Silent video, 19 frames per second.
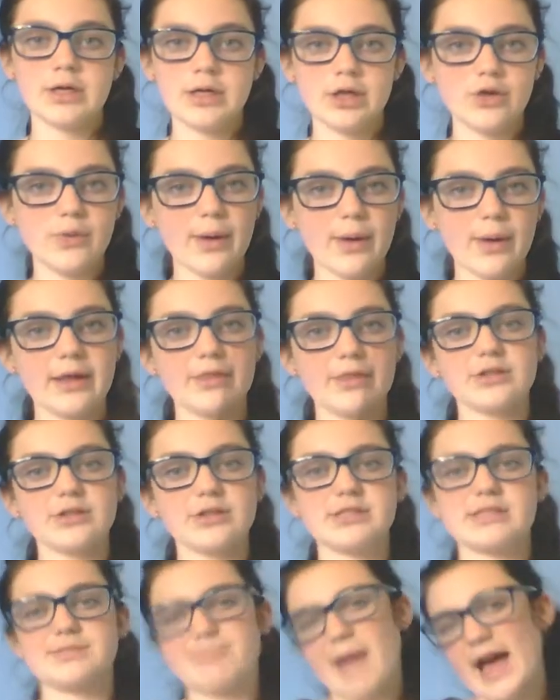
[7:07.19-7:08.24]
there's
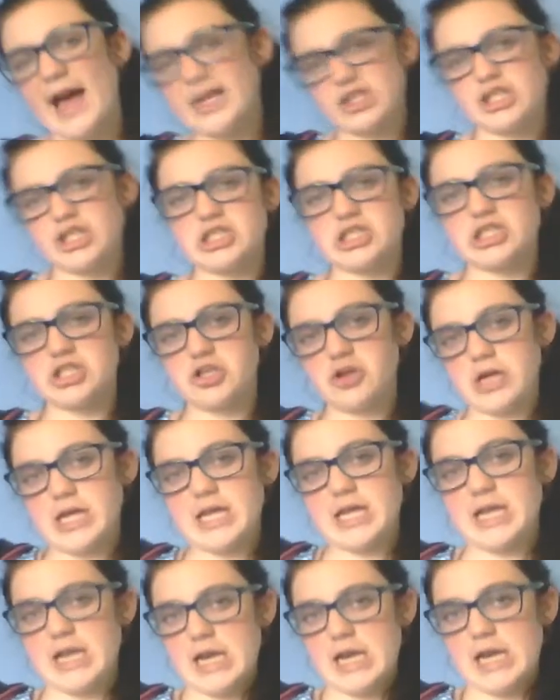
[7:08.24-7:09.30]
this matching
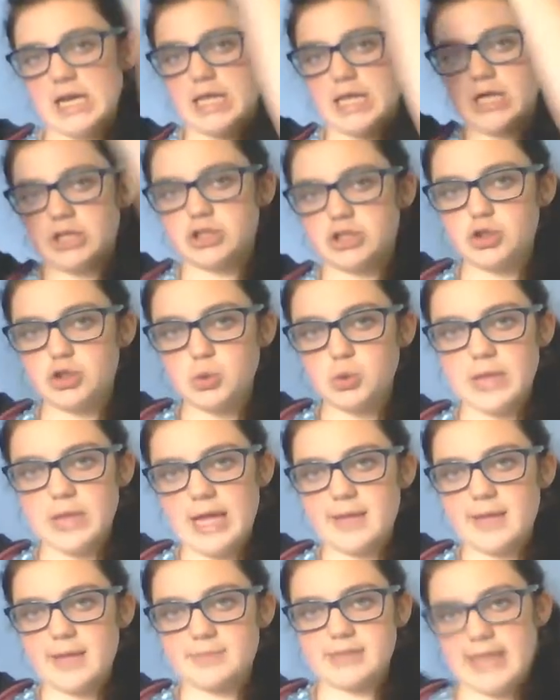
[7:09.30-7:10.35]
screen, and there's two
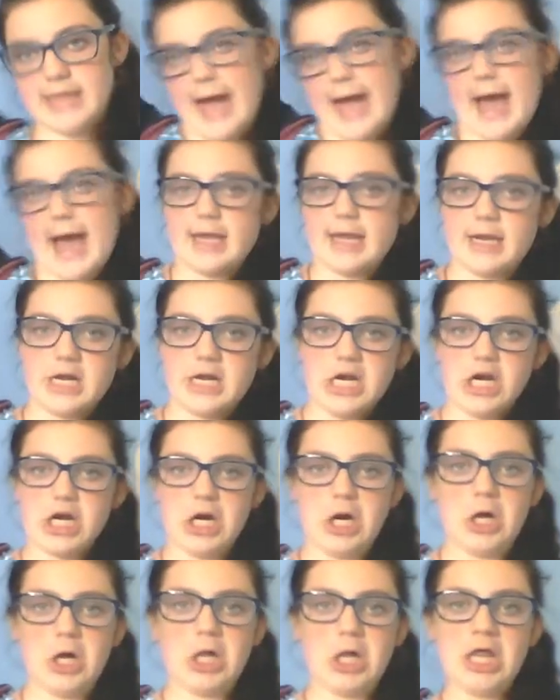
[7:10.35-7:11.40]
names, a guy and a
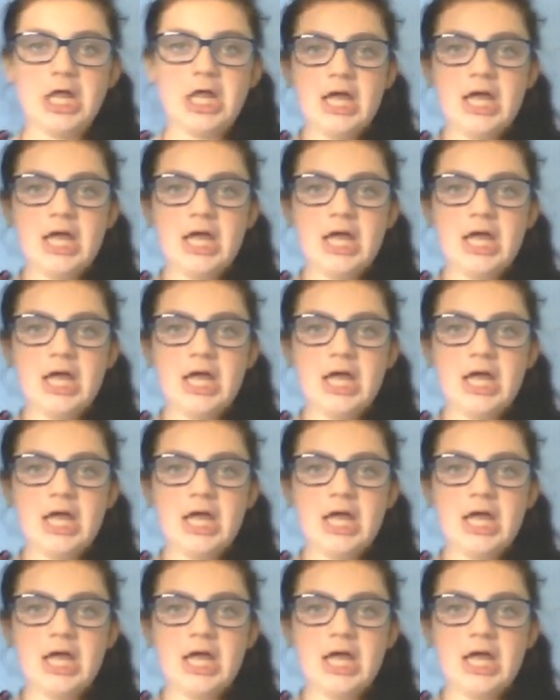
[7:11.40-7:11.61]
girl,